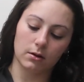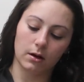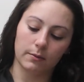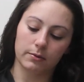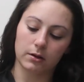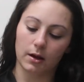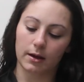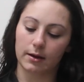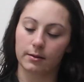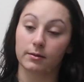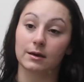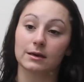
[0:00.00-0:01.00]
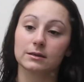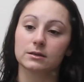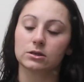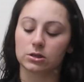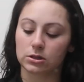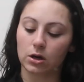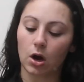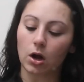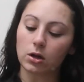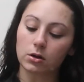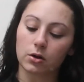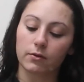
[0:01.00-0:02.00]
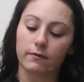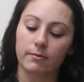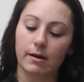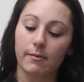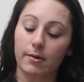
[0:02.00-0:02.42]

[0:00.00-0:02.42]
applying this just all over my